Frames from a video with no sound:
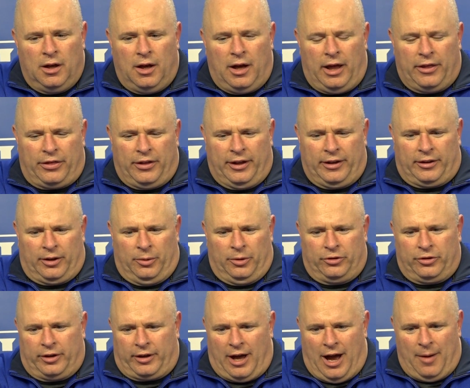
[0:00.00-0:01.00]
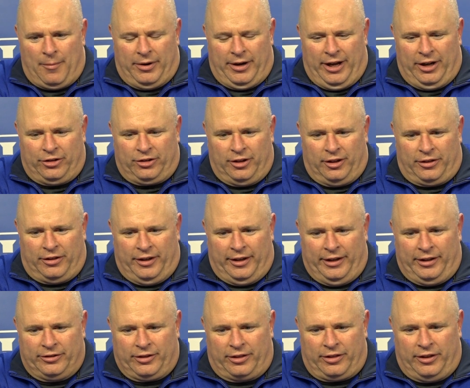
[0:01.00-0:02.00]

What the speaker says: I think it was a combination of things.